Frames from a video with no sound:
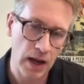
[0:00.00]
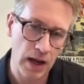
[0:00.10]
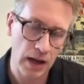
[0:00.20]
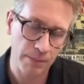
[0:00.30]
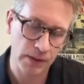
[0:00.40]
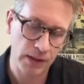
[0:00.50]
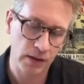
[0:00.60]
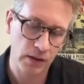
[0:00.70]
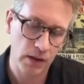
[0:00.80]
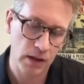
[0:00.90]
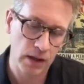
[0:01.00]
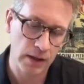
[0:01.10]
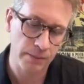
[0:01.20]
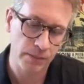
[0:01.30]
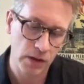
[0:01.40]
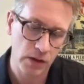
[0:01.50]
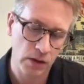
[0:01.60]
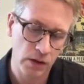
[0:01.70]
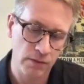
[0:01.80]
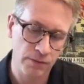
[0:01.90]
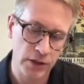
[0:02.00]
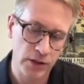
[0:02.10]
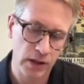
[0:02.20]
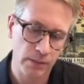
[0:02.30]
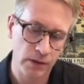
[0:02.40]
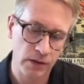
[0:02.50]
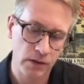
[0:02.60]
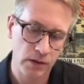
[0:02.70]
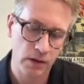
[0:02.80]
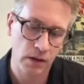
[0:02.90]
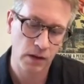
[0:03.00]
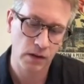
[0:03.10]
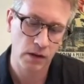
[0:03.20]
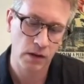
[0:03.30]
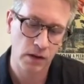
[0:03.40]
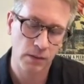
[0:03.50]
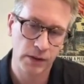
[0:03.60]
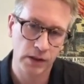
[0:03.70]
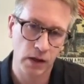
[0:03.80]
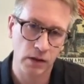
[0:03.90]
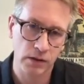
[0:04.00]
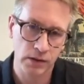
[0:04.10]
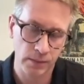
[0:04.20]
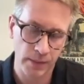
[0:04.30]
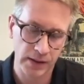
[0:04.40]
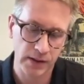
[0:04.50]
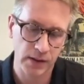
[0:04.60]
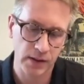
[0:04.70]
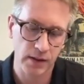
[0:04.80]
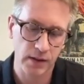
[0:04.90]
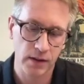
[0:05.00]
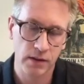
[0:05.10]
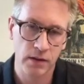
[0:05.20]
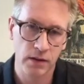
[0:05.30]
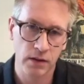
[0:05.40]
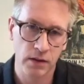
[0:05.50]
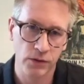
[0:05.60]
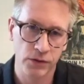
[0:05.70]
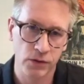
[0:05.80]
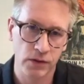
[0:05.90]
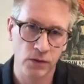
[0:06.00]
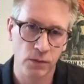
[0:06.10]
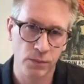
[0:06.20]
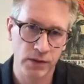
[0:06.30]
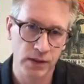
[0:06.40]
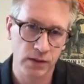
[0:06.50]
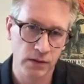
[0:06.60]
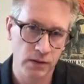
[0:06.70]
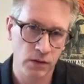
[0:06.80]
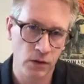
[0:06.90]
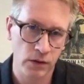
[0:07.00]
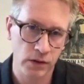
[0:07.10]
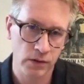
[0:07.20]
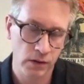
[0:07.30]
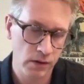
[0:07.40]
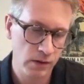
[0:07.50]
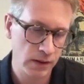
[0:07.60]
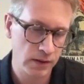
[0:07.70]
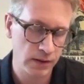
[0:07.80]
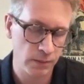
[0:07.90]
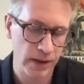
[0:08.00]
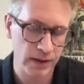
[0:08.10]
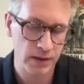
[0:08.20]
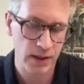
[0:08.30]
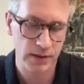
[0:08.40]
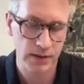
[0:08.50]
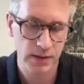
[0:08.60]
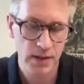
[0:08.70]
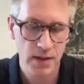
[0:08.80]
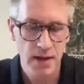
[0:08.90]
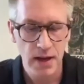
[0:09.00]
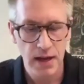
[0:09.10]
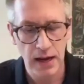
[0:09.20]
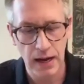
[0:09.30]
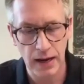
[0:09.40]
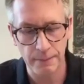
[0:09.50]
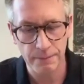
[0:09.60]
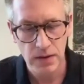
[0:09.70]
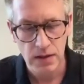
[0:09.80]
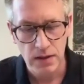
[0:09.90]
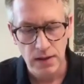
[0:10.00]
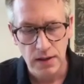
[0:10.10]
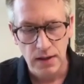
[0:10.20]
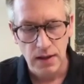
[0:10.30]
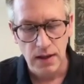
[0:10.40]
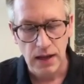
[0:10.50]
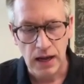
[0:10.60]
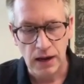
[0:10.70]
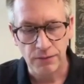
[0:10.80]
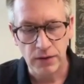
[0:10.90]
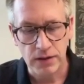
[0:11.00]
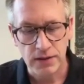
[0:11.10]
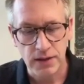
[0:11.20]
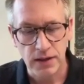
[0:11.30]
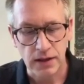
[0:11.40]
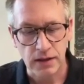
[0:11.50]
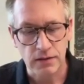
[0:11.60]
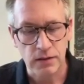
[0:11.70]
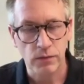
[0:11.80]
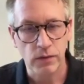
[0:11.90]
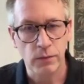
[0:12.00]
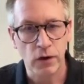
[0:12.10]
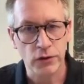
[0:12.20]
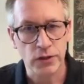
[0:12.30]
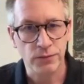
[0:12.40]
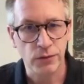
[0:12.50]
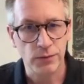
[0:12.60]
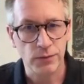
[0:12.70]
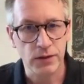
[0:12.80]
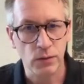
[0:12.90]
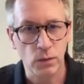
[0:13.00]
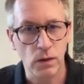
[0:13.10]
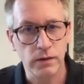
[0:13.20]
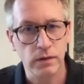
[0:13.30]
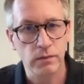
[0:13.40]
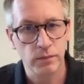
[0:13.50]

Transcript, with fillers: happening. Um, you know, inflation numbers coming down dramatically, close to the two percent target that central banks has. Um, uh, we are seeing some of the largest firms in the world